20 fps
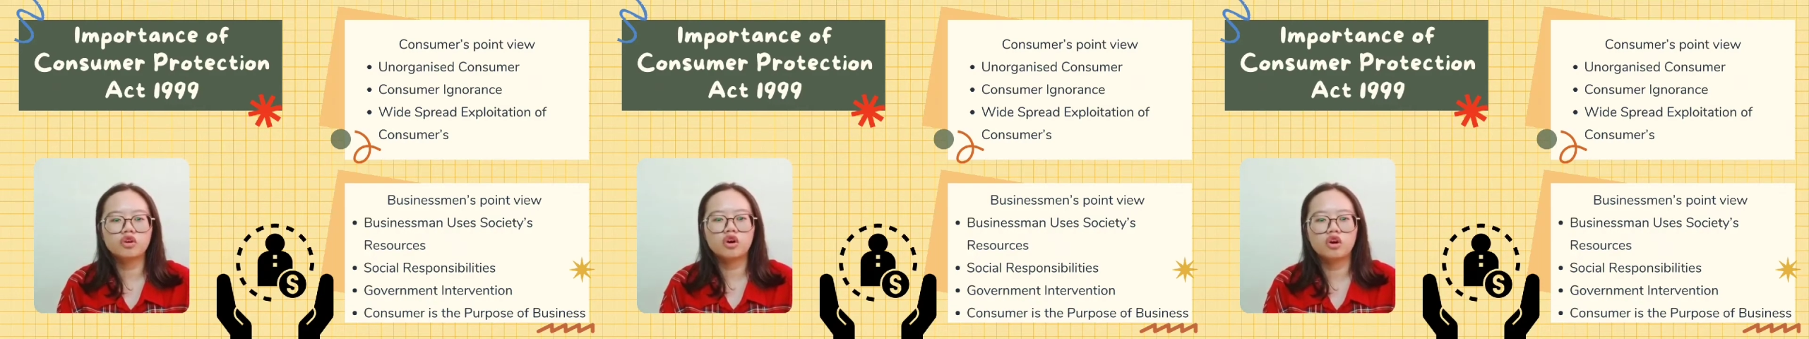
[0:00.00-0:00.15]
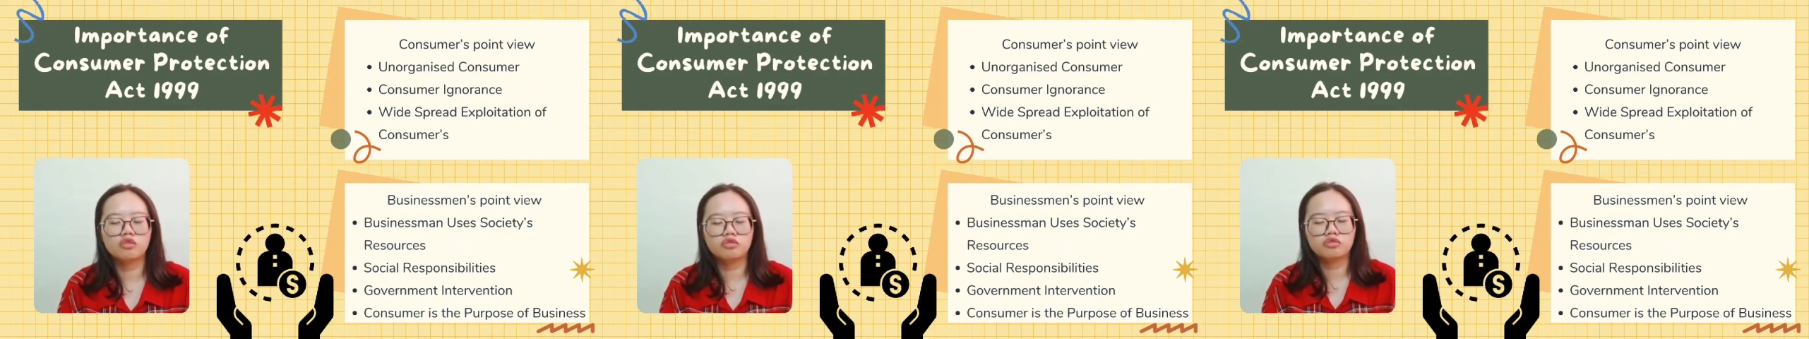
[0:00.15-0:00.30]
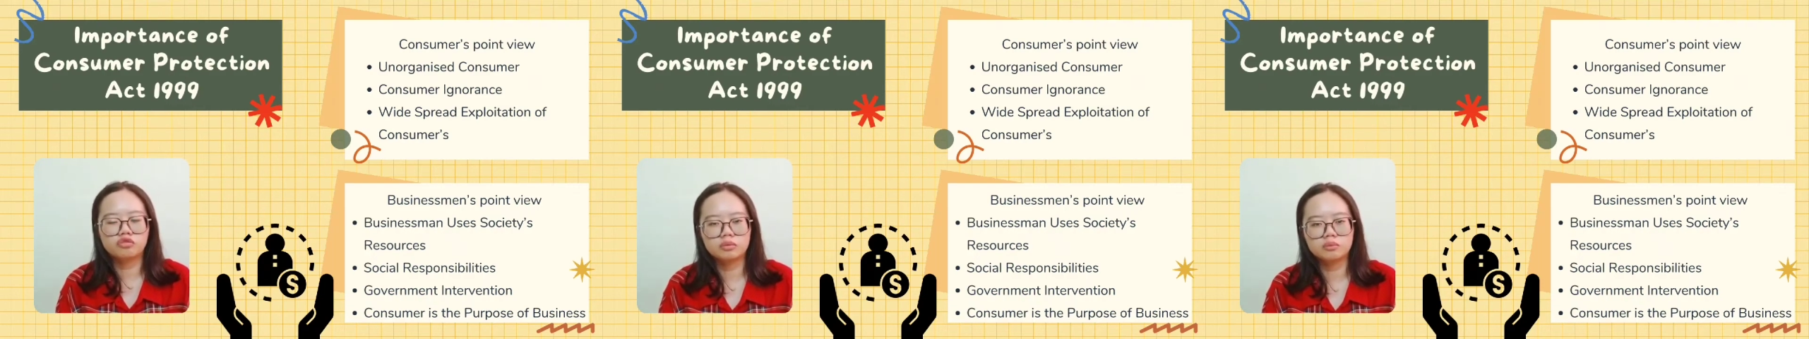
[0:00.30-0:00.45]
of
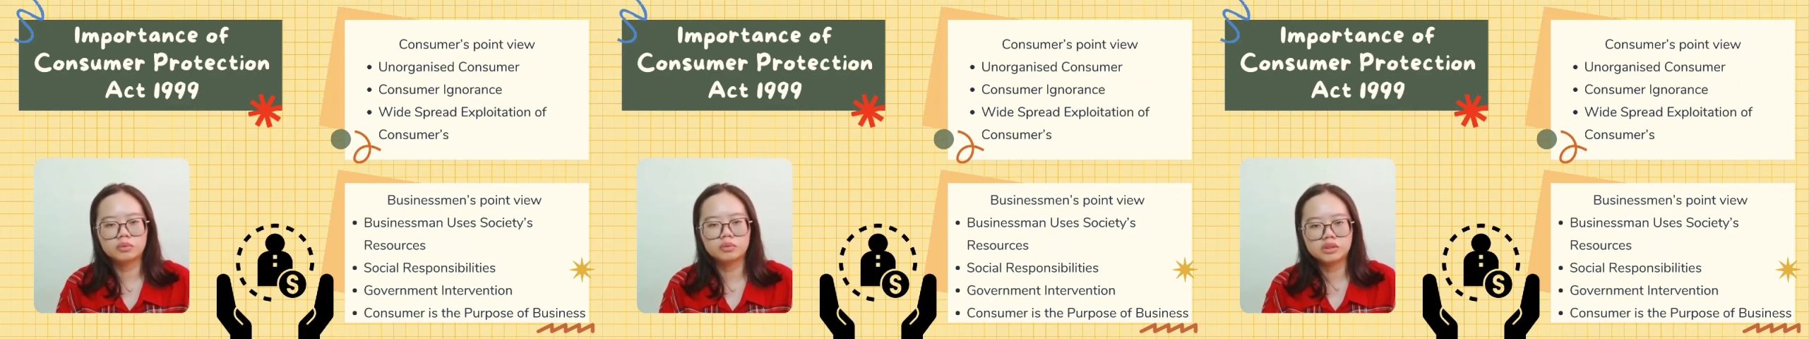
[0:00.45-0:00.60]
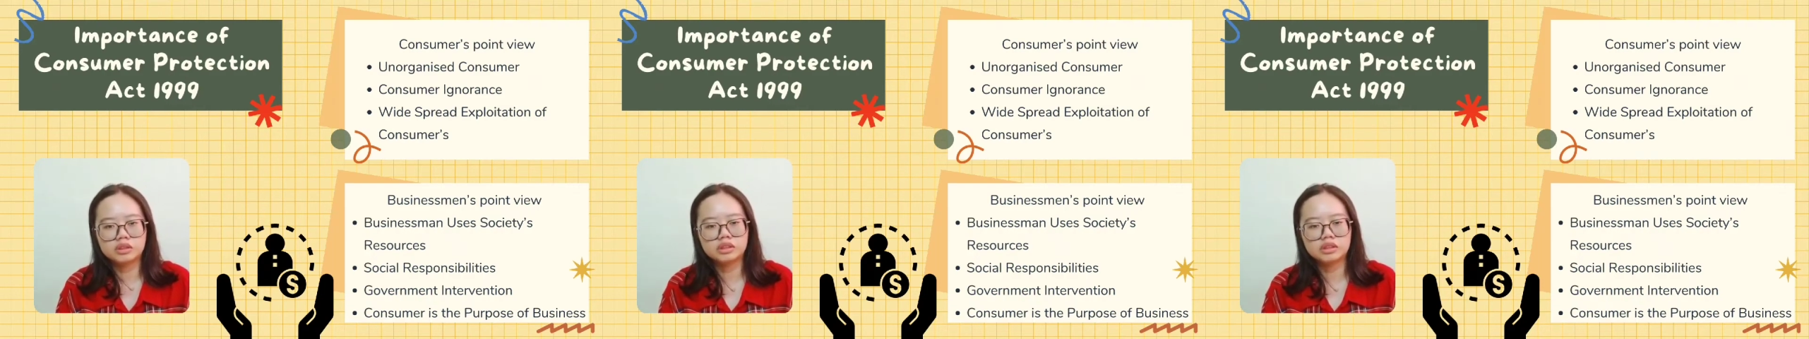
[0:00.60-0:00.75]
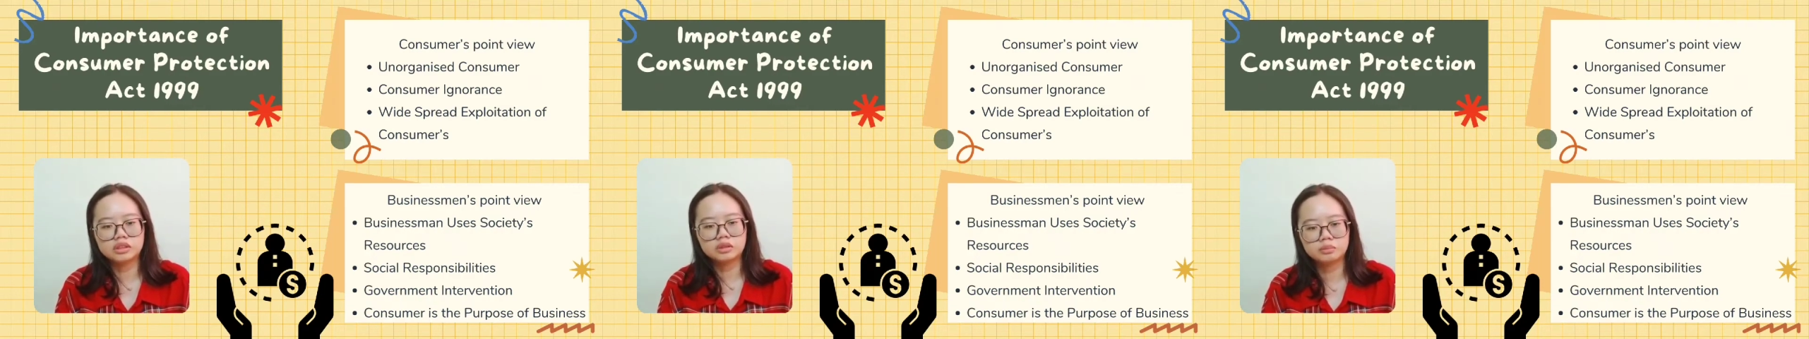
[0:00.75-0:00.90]
the
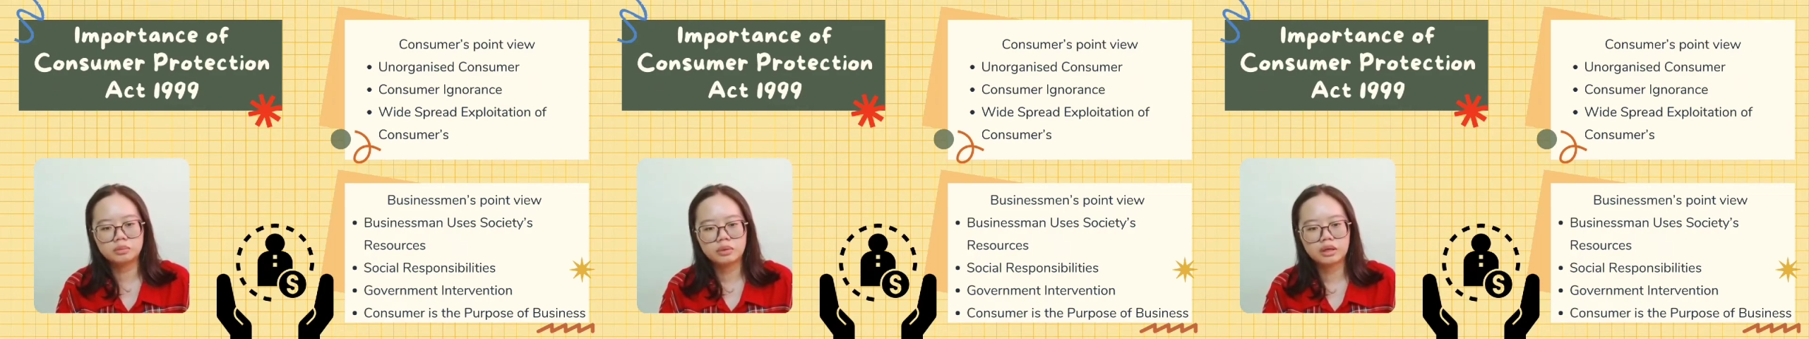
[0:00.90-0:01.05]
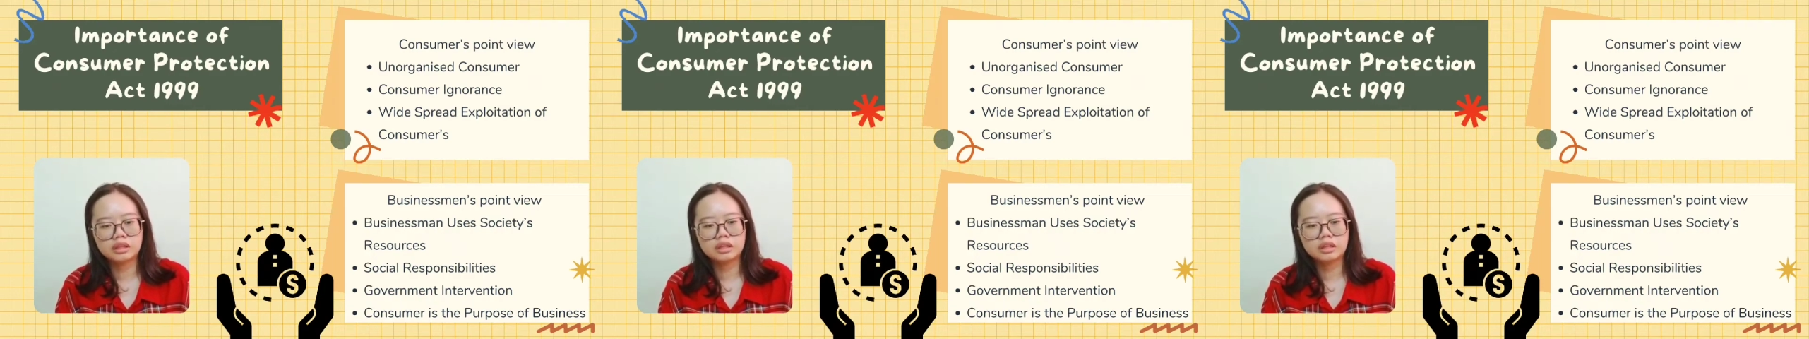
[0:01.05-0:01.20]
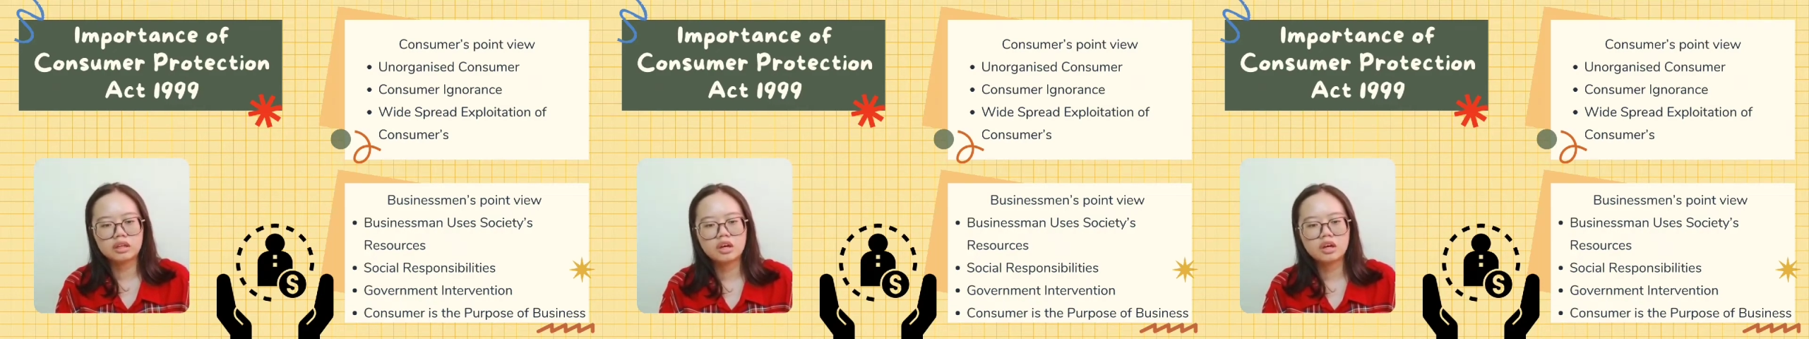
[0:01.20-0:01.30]
businessman.